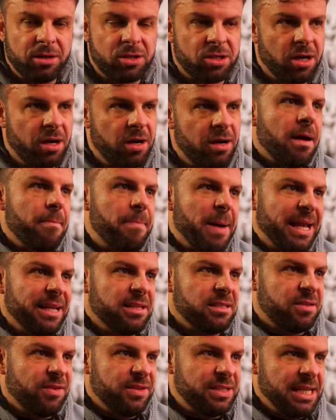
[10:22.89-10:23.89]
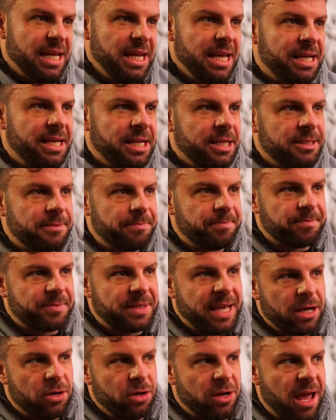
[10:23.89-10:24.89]
So a balanced physique,
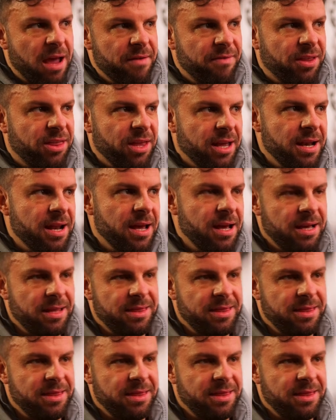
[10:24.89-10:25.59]
get good at everything,